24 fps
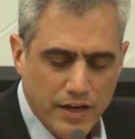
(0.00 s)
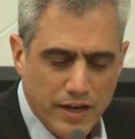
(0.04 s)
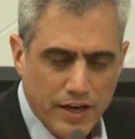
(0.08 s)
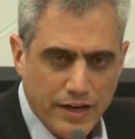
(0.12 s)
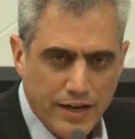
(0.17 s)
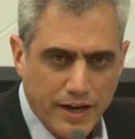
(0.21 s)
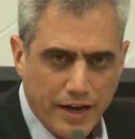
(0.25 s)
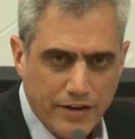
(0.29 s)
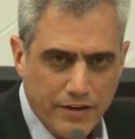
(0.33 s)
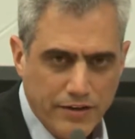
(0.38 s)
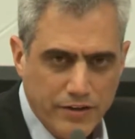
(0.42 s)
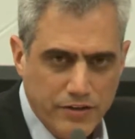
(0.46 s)

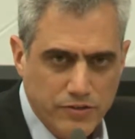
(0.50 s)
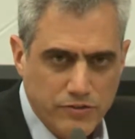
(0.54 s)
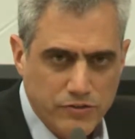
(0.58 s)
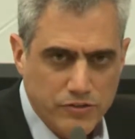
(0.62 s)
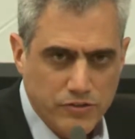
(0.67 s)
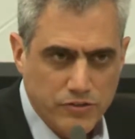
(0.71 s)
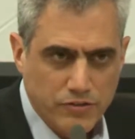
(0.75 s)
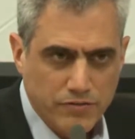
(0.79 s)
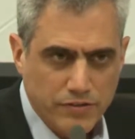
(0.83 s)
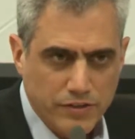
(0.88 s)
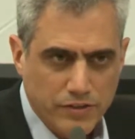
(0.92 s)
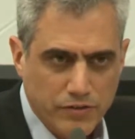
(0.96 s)
Another
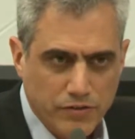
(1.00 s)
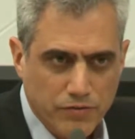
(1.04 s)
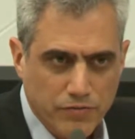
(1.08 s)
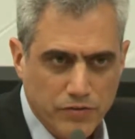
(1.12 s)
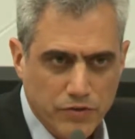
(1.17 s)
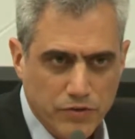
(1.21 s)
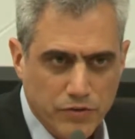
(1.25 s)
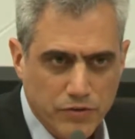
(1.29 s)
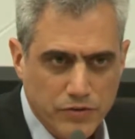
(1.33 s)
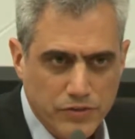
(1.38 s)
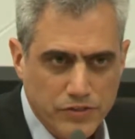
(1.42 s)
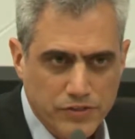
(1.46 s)
use of it, of
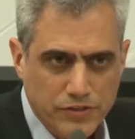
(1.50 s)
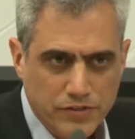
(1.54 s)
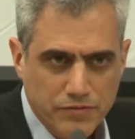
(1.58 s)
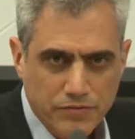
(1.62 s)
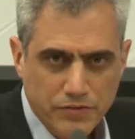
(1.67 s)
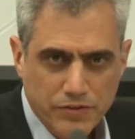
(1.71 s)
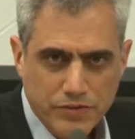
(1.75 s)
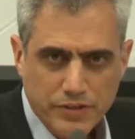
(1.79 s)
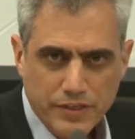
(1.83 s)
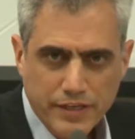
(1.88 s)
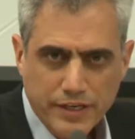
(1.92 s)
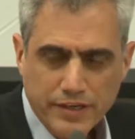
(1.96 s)
course,
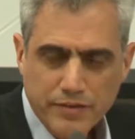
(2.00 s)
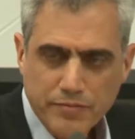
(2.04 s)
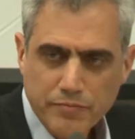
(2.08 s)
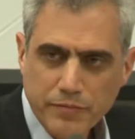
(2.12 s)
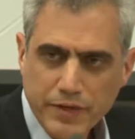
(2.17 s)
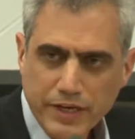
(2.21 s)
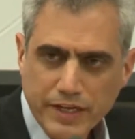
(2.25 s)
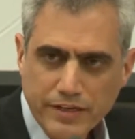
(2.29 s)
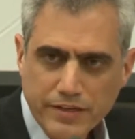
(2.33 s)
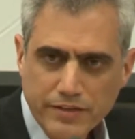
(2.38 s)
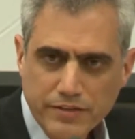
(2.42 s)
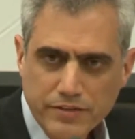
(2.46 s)
if you think
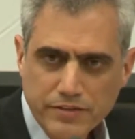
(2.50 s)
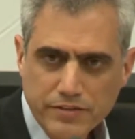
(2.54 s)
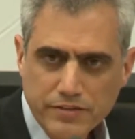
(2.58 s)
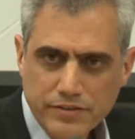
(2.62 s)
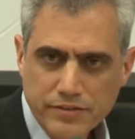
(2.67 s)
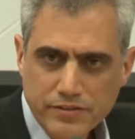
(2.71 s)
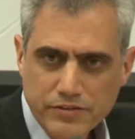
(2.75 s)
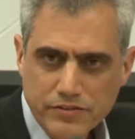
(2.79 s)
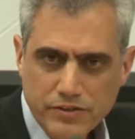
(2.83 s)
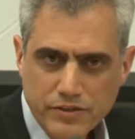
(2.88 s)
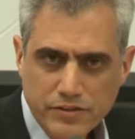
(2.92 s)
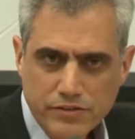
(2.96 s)
many
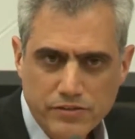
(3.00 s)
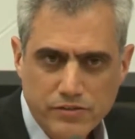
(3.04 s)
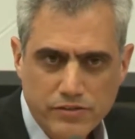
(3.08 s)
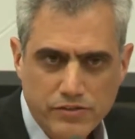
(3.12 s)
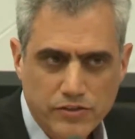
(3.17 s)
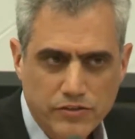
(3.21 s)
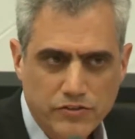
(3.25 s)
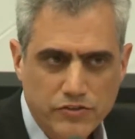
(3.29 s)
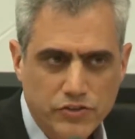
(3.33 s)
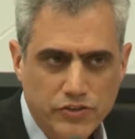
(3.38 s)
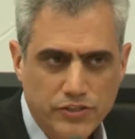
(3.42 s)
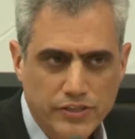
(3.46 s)
diseases
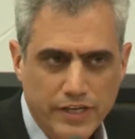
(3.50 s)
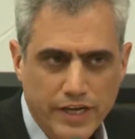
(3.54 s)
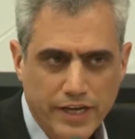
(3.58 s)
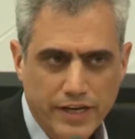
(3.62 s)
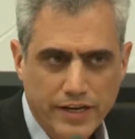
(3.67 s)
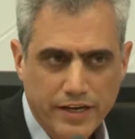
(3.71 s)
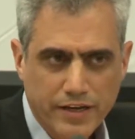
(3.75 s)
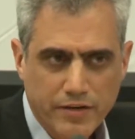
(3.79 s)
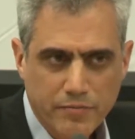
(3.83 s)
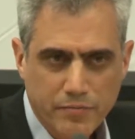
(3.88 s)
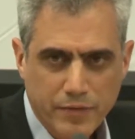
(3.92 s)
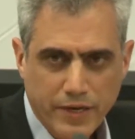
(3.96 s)
are
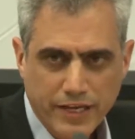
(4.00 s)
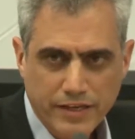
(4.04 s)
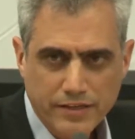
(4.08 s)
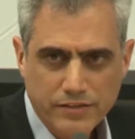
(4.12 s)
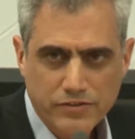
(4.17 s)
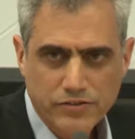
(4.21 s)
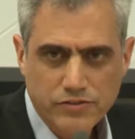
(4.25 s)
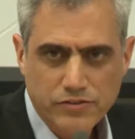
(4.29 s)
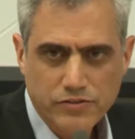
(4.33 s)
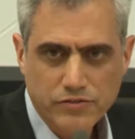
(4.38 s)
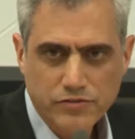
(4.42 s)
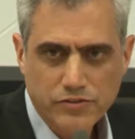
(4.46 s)

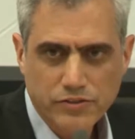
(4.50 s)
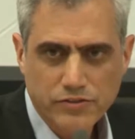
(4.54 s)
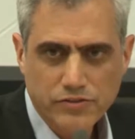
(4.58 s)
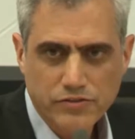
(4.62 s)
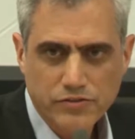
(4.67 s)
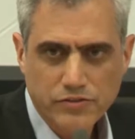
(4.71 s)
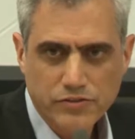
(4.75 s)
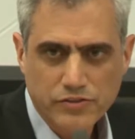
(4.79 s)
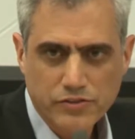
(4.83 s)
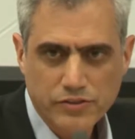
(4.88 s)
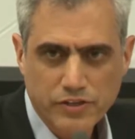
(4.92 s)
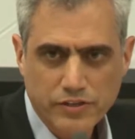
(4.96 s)
genetic-based, so
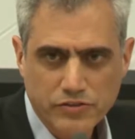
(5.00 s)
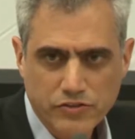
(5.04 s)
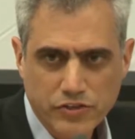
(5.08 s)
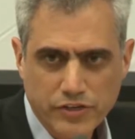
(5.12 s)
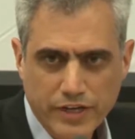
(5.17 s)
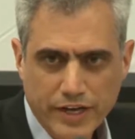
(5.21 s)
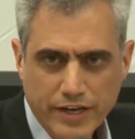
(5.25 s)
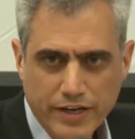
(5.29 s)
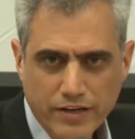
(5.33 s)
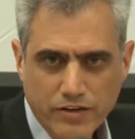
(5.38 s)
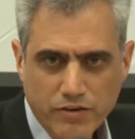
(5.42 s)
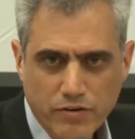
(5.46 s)
there's the
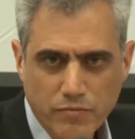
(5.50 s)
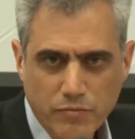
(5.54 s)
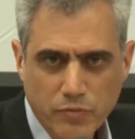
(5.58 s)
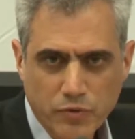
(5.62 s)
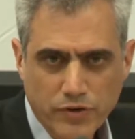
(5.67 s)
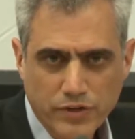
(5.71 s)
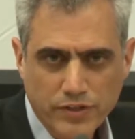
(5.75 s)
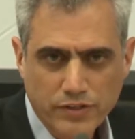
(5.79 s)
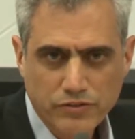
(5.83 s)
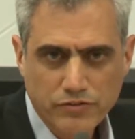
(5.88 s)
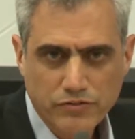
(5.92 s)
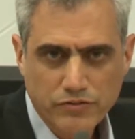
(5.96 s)
genetic
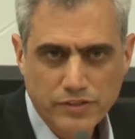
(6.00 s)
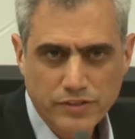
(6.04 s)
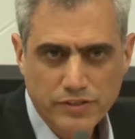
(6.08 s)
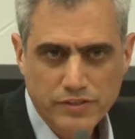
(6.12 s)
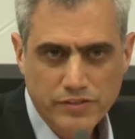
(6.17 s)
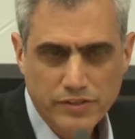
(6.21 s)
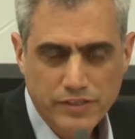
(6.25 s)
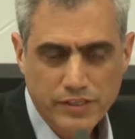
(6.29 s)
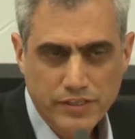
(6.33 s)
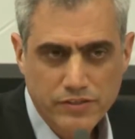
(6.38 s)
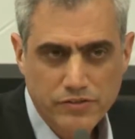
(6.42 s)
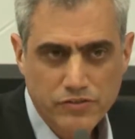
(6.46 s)
component to
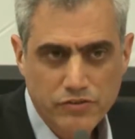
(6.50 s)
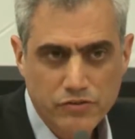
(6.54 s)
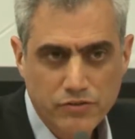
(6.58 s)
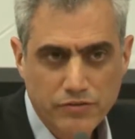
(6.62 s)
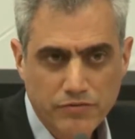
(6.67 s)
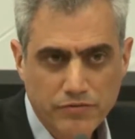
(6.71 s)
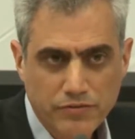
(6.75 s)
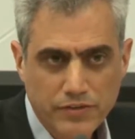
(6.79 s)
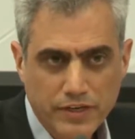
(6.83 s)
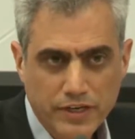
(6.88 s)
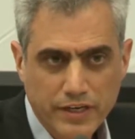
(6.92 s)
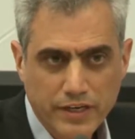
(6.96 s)
disease. So
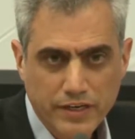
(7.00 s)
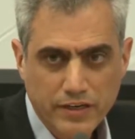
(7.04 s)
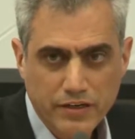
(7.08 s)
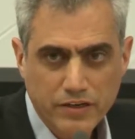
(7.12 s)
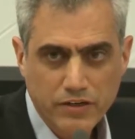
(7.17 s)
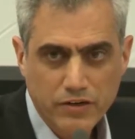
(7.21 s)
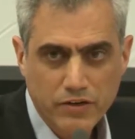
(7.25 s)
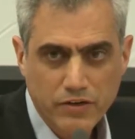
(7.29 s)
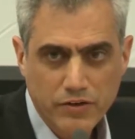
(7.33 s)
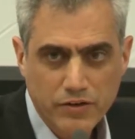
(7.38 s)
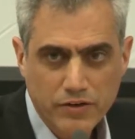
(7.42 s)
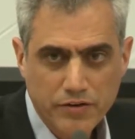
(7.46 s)
if you can
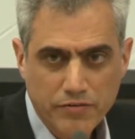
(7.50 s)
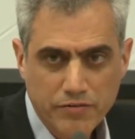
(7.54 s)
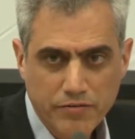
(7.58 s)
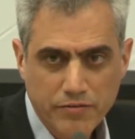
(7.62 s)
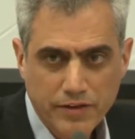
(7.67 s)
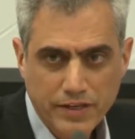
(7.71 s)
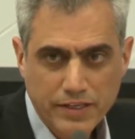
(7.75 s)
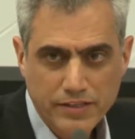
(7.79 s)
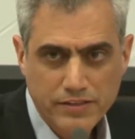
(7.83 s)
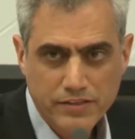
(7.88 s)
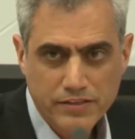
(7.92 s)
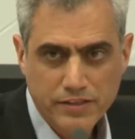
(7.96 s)
go and
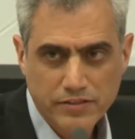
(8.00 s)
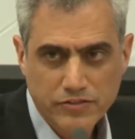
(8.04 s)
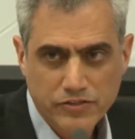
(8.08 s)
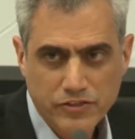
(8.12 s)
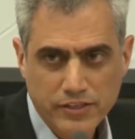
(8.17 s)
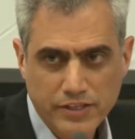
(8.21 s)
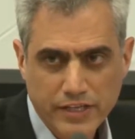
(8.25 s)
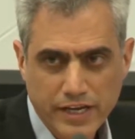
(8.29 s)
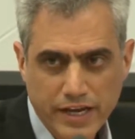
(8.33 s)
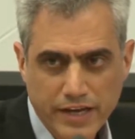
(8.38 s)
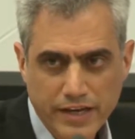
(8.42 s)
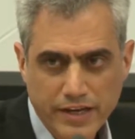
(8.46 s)
fix the
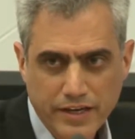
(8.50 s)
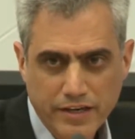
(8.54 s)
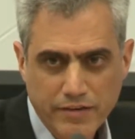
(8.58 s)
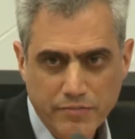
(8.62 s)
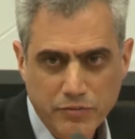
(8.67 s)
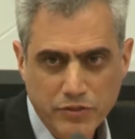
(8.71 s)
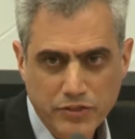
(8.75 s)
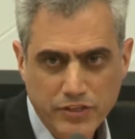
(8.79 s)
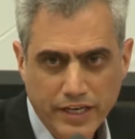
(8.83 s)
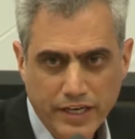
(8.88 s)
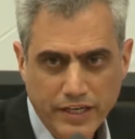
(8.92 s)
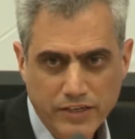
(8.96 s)
genetic
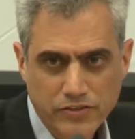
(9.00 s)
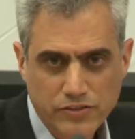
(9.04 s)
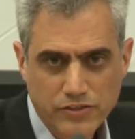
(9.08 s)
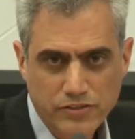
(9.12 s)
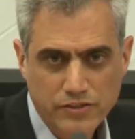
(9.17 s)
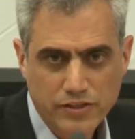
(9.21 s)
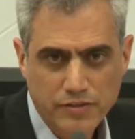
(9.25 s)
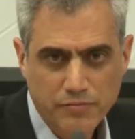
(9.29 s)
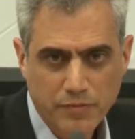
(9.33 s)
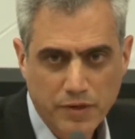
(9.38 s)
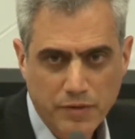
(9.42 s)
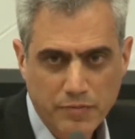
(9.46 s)

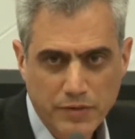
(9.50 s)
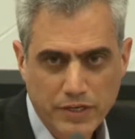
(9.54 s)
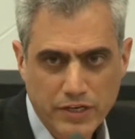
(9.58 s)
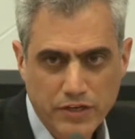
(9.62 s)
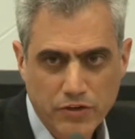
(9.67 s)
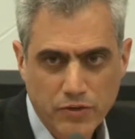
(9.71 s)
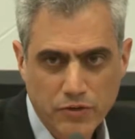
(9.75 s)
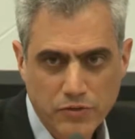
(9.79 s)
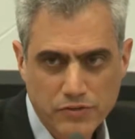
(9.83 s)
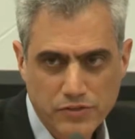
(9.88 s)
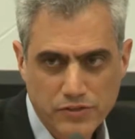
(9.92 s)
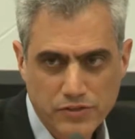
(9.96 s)
mutations that maybe
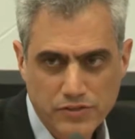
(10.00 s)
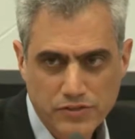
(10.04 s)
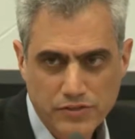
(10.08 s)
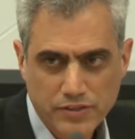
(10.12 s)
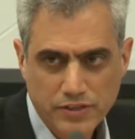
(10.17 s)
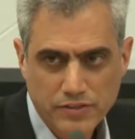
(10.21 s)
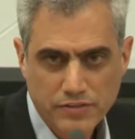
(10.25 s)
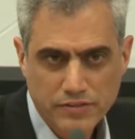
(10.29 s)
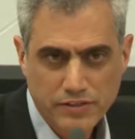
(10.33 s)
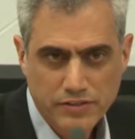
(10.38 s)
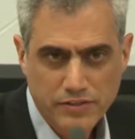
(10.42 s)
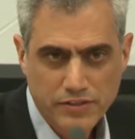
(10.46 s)
causes
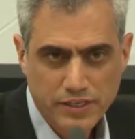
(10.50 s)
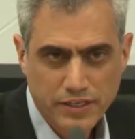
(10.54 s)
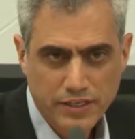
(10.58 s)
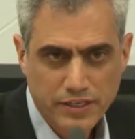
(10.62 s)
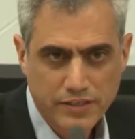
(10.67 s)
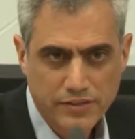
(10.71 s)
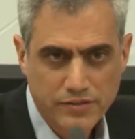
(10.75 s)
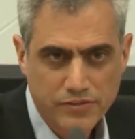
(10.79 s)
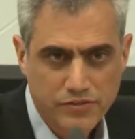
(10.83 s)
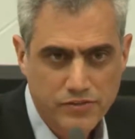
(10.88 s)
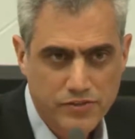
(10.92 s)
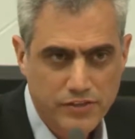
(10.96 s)
the
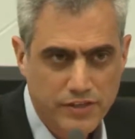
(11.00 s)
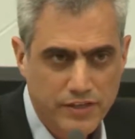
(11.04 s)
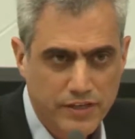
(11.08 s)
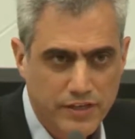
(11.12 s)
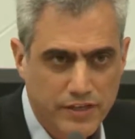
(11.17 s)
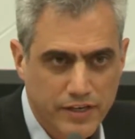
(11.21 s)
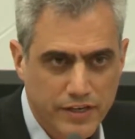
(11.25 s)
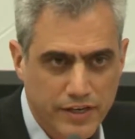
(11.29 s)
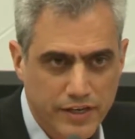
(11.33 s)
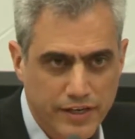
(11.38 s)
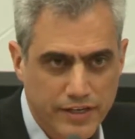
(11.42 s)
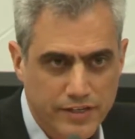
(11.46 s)
disease,
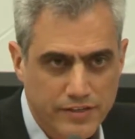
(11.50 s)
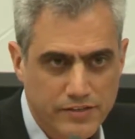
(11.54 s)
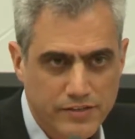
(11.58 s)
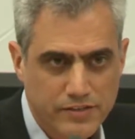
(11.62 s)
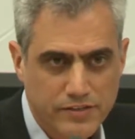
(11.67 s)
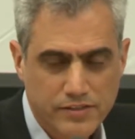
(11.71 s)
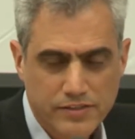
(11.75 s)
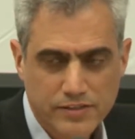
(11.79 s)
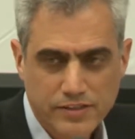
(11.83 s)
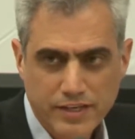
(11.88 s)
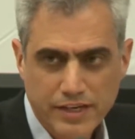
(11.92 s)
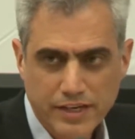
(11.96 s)

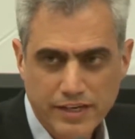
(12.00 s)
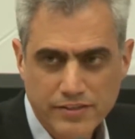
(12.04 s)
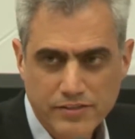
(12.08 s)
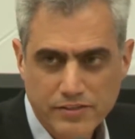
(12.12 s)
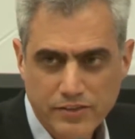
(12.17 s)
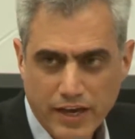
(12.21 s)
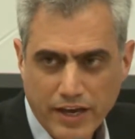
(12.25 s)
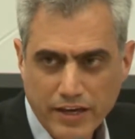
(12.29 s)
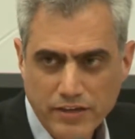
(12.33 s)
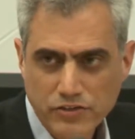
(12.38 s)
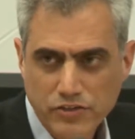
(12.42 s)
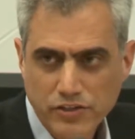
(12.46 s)
it's
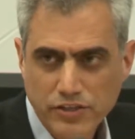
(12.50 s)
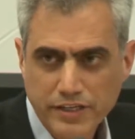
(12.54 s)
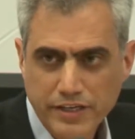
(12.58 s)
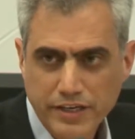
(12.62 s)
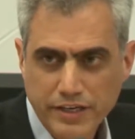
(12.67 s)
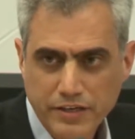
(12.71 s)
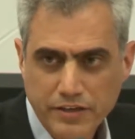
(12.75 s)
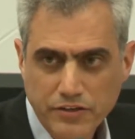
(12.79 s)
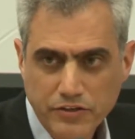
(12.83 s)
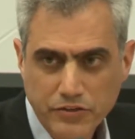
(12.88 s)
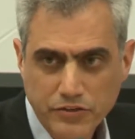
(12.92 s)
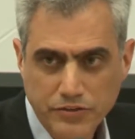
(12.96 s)
actually
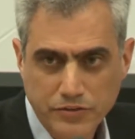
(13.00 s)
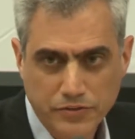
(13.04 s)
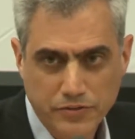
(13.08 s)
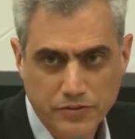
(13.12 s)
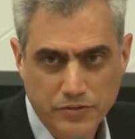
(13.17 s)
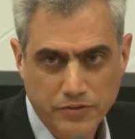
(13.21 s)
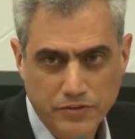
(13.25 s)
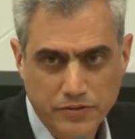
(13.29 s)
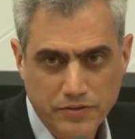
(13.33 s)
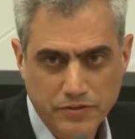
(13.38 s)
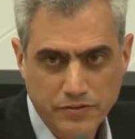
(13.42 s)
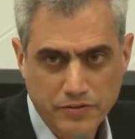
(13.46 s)
a cure.